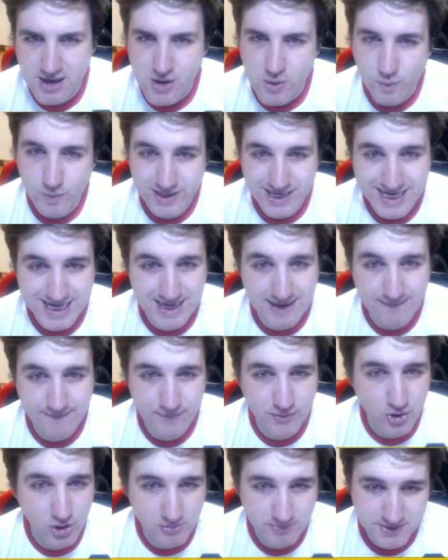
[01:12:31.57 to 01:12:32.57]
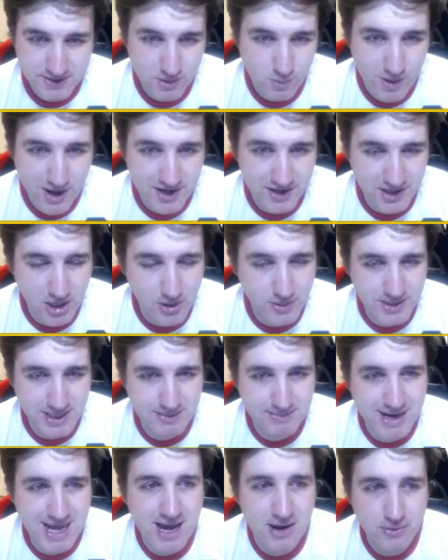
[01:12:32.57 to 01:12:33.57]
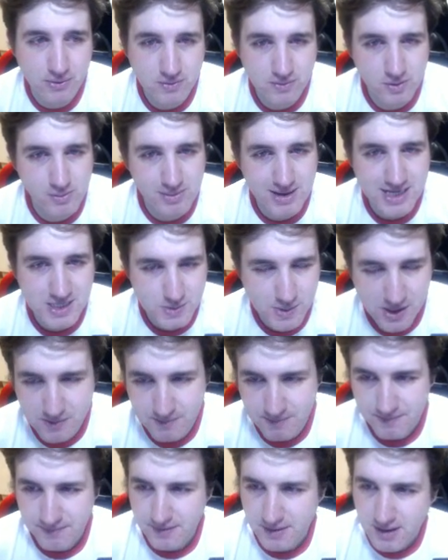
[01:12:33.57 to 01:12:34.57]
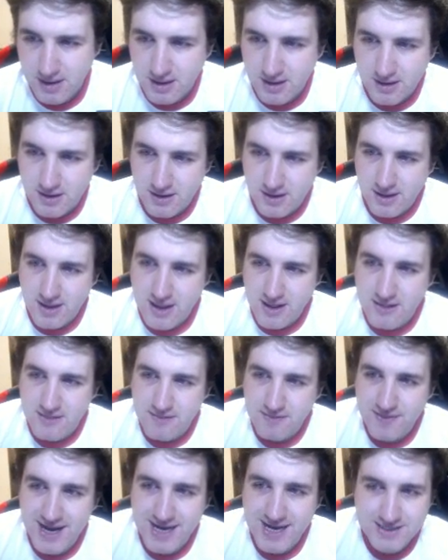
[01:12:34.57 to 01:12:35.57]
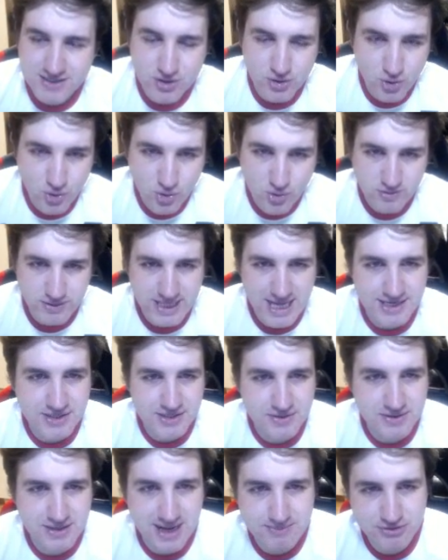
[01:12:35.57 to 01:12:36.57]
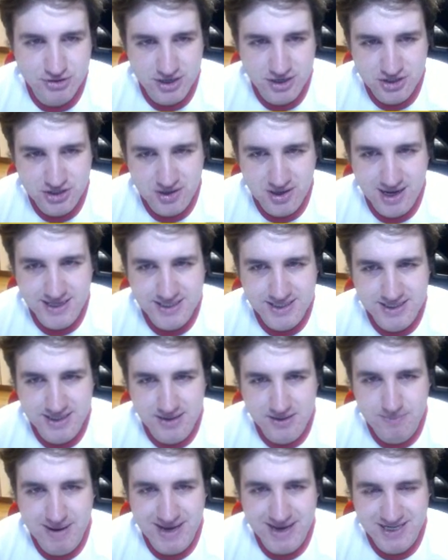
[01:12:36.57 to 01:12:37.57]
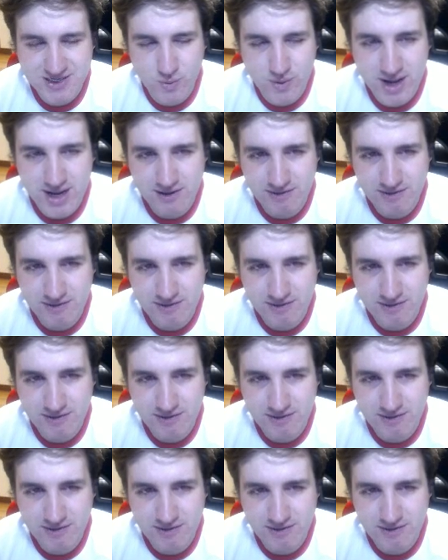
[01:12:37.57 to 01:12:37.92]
We need an inform, so why not go with him now? We may as well. That is cool. Yeah, dude, I'm trying to show you guys the best way.